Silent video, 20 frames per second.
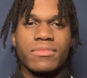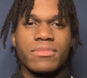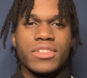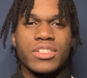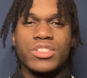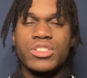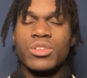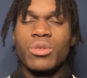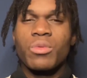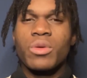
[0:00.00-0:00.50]
You
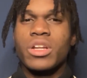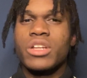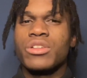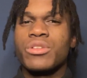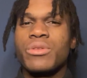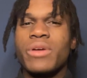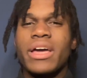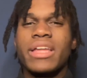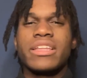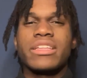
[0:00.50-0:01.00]
just don't want to
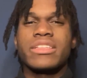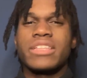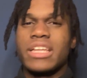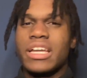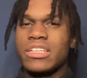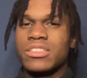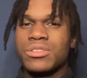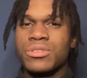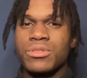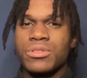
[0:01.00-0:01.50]
do anything
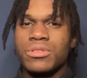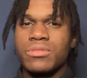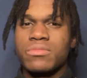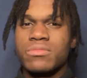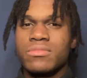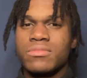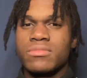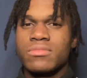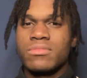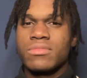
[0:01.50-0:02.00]
at all.
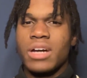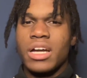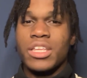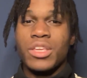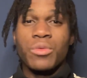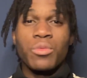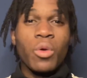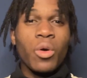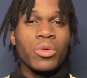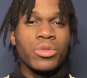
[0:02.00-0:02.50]
And
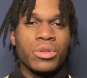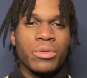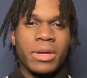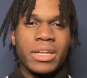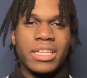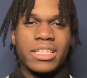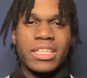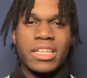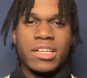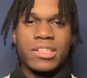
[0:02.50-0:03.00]
you won't do
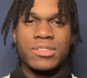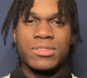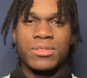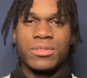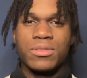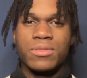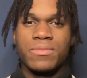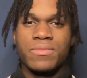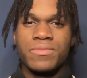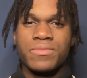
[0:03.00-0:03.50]
anything at
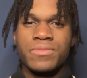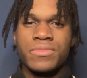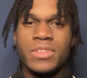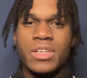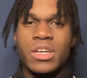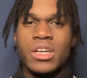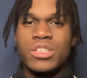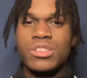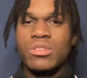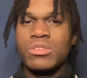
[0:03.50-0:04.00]
all.
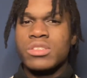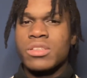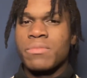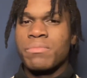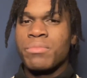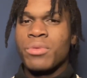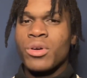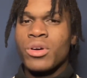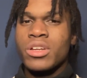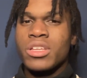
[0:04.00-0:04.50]
So it's
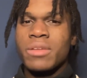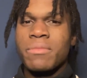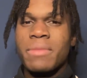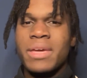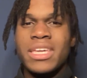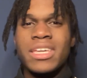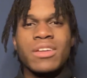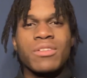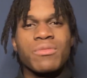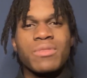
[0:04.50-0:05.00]
important you
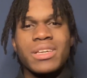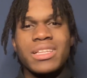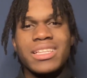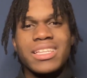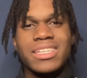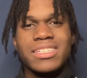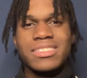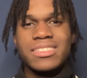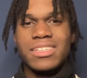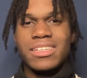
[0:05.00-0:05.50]
make it
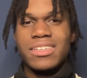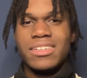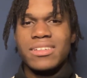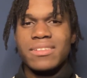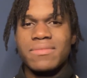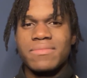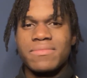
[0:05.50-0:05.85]
realistic.